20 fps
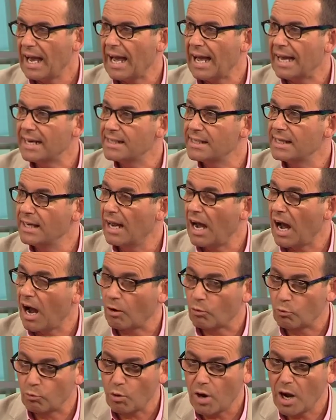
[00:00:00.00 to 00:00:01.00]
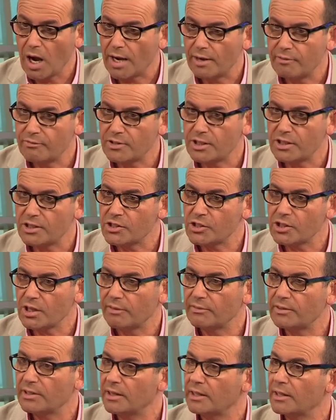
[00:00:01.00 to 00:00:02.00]
and arrived to
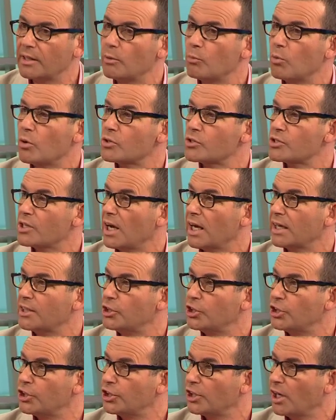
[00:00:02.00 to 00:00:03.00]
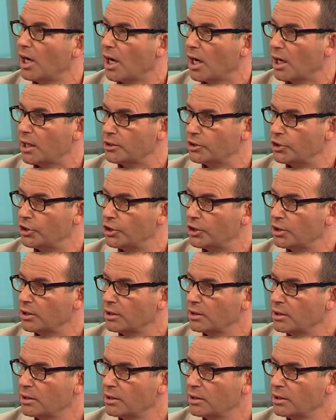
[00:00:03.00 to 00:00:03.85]
discover that there was a charge.